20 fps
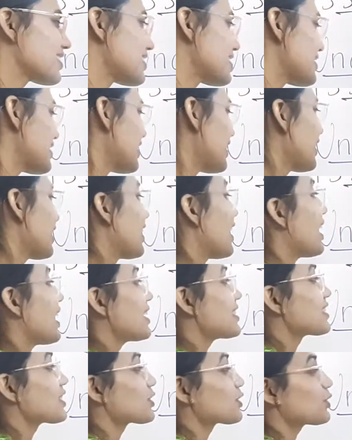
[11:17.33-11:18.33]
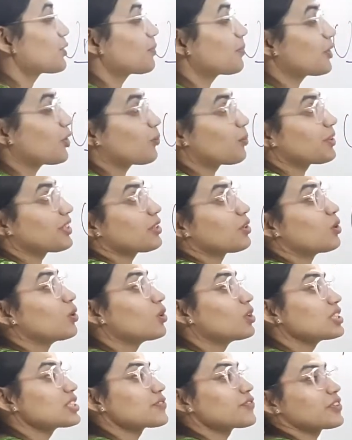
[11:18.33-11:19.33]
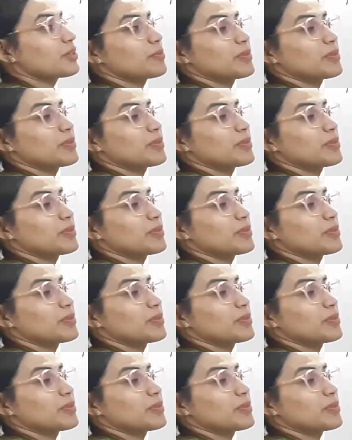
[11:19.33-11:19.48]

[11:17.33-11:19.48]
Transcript: See, associative property holds for